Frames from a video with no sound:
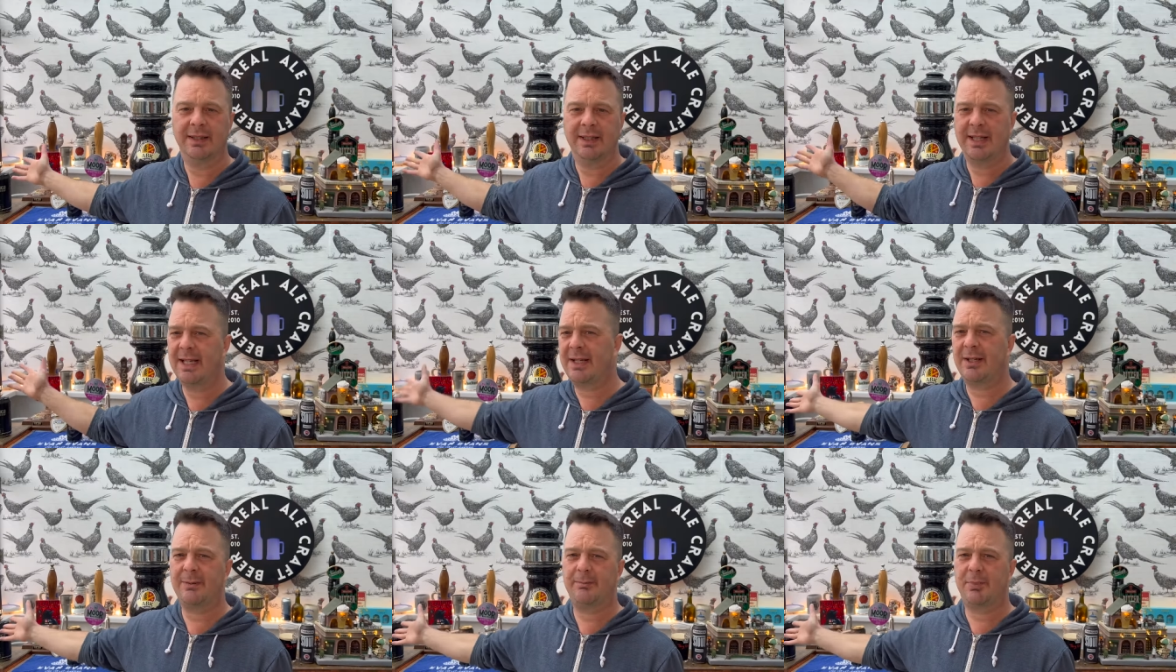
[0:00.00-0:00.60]
he
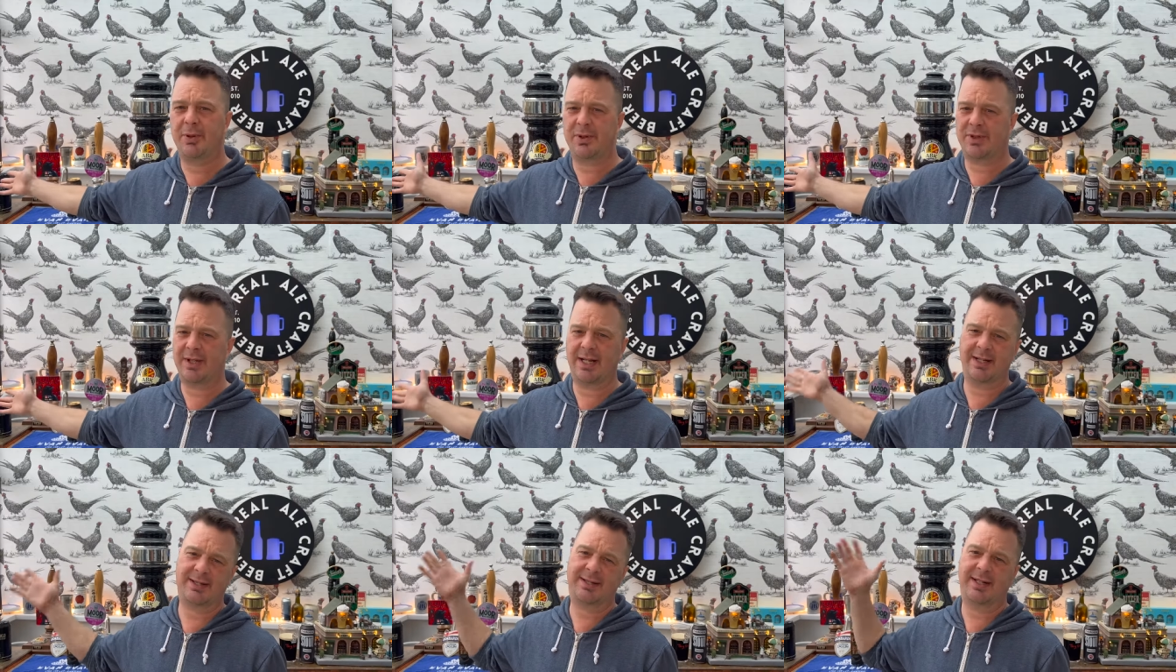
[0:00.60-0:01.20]
could push
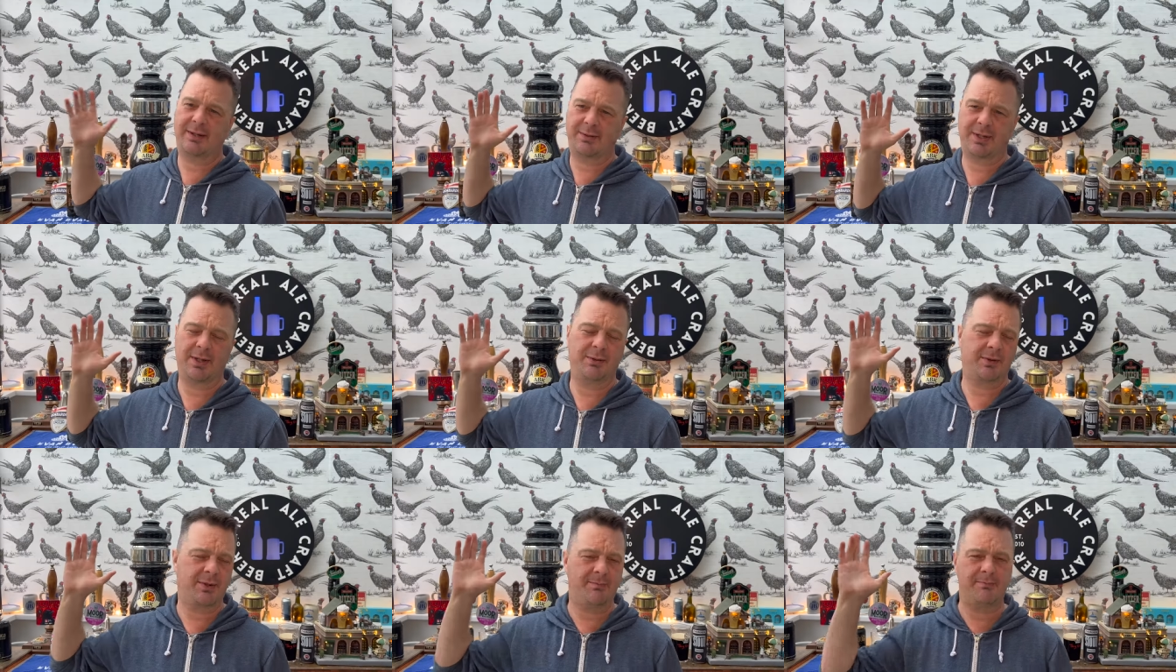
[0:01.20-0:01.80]
that stout
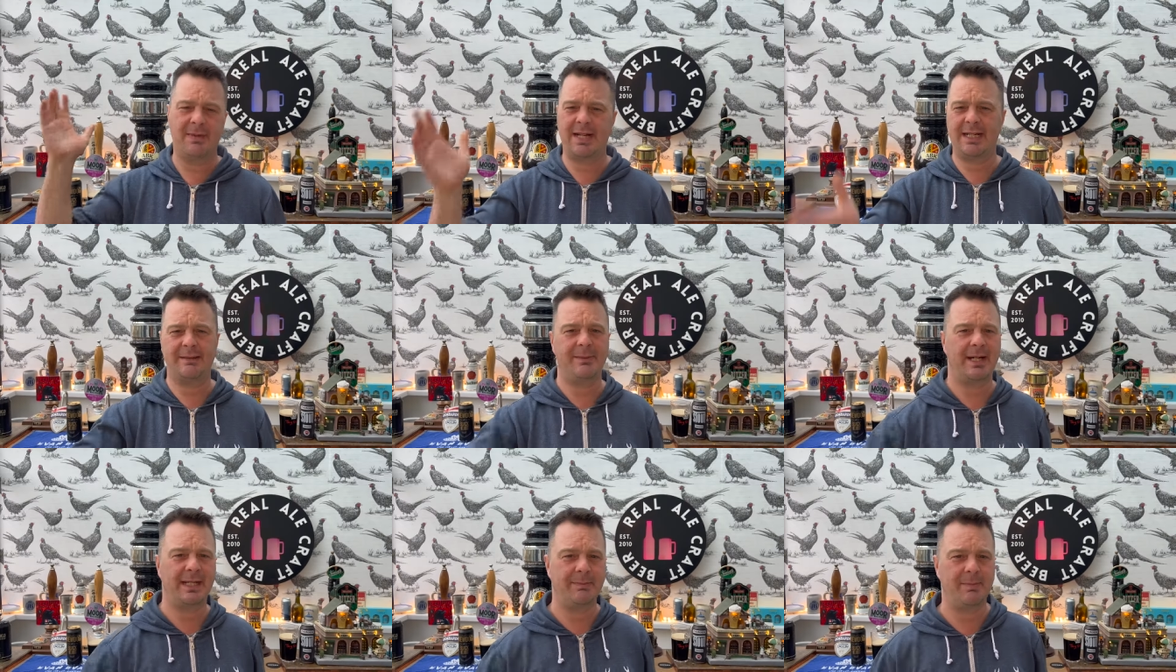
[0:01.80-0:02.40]
out to many
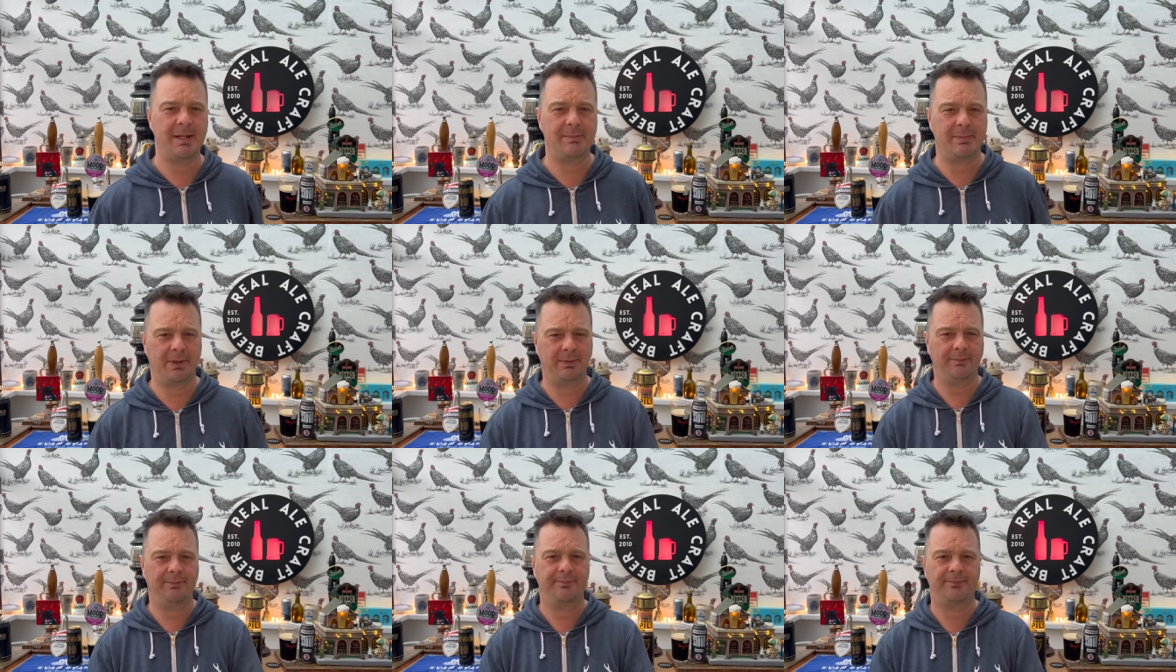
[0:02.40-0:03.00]
many people.